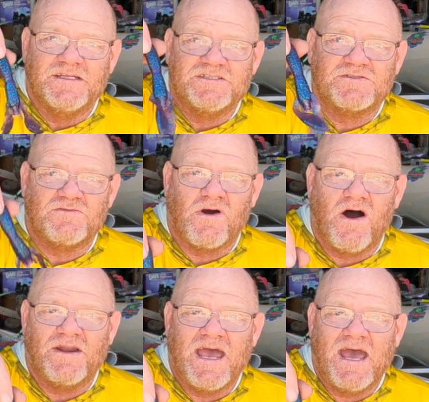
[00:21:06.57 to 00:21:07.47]
These
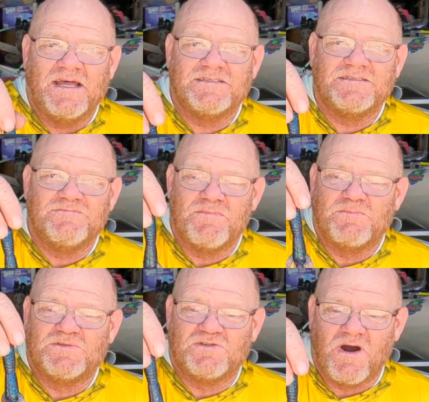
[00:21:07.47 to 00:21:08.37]
crawdads,
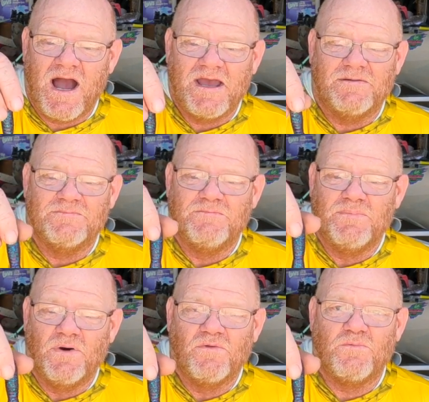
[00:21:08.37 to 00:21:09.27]
try them
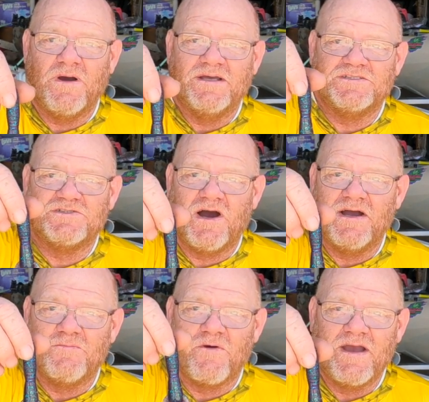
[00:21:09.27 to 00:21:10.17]
both ways. Try
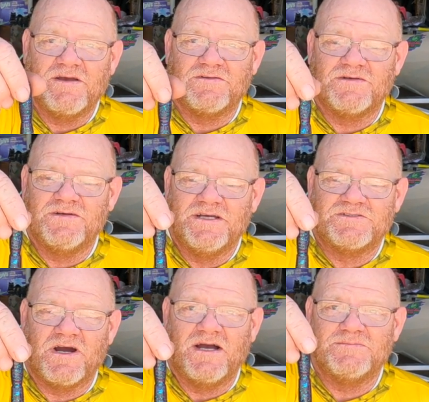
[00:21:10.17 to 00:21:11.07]
them regular and
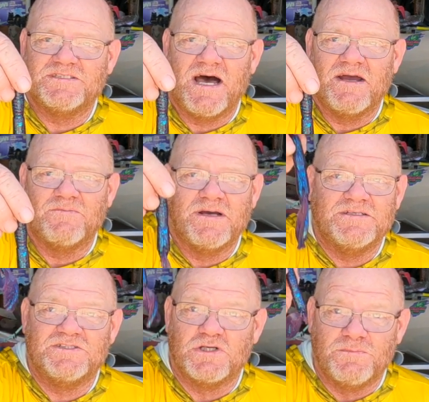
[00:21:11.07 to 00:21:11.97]
try them
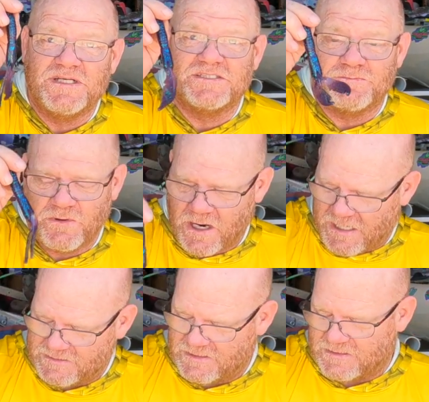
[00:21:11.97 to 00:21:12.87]
sideways. You'll be
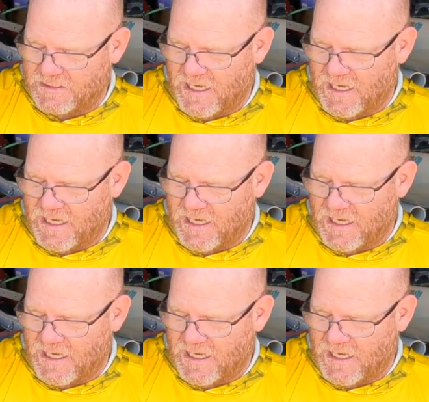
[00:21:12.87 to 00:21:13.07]
surprised at the